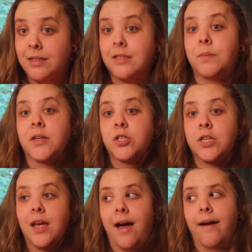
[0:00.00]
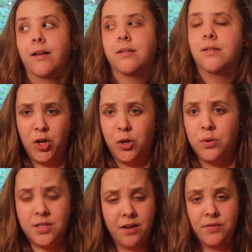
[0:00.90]
and especially as
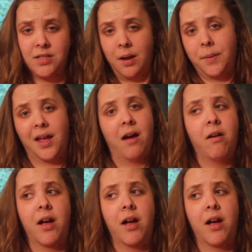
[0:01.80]
new stuff is coming out,